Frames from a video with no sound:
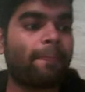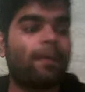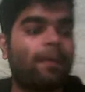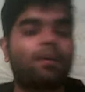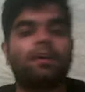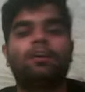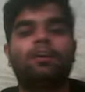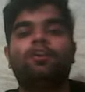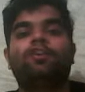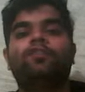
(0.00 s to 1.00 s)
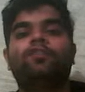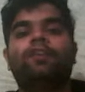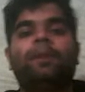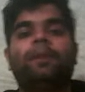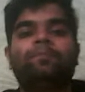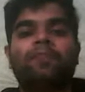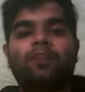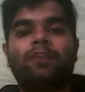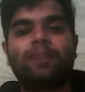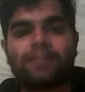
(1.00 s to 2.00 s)
Okay, so yeah, now
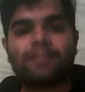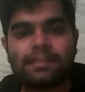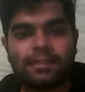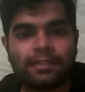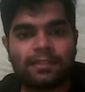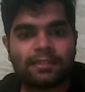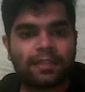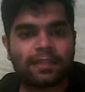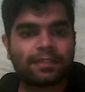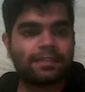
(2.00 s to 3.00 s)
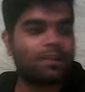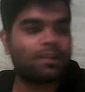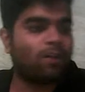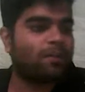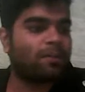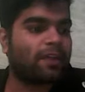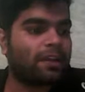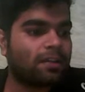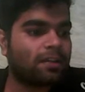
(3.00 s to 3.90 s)
you guys can see this text as the normal, right?